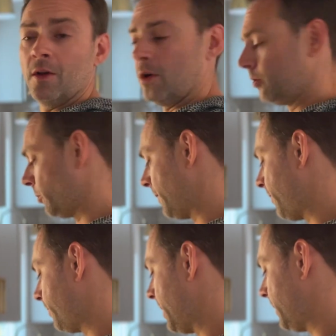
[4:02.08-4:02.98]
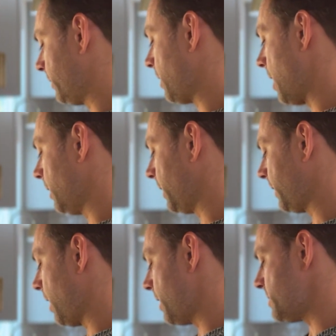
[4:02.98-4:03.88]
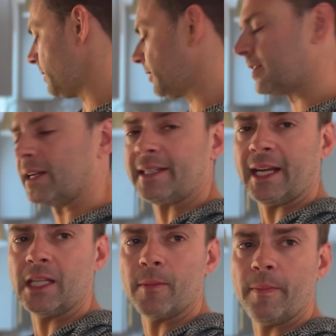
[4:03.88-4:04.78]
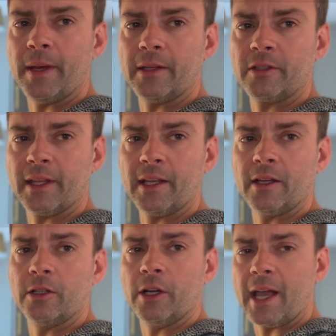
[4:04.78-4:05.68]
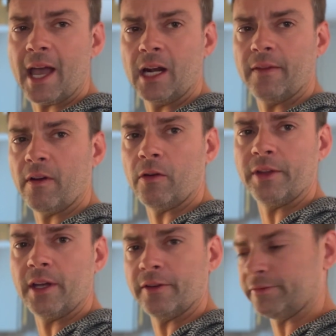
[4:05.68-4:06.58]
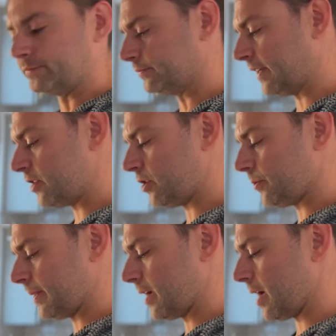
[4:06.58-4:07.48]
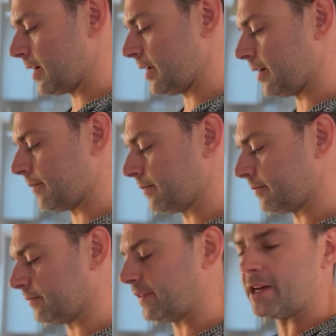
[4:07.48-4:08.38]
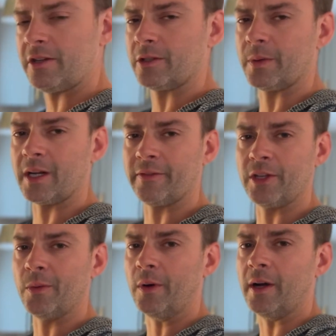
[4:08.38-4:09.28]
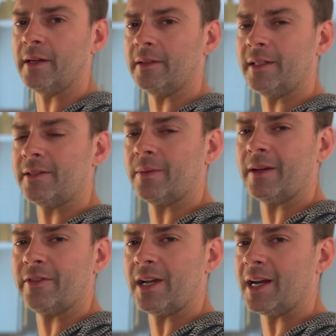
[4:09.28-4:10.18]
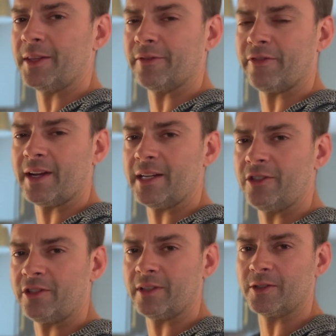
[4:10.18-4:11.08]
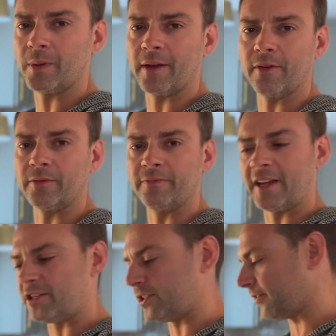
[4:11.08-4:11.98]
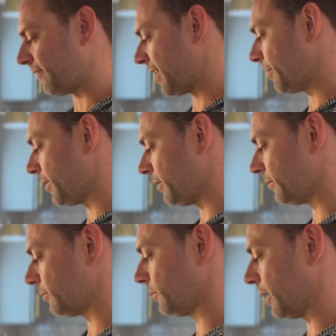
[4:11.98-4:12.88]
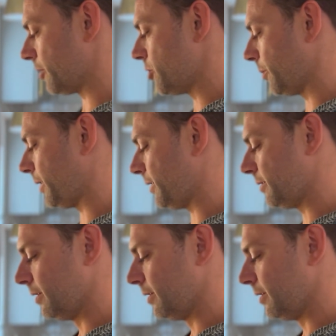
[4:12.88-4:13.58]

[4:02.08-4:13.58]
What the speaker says: So we've made the garlic and the onion, sauteed them a bit so they can cook ahead of all the other veggies we got here. Veggies are whatever you want. It's whatever you got in the fridge. It's whatever veggies your family that you eat.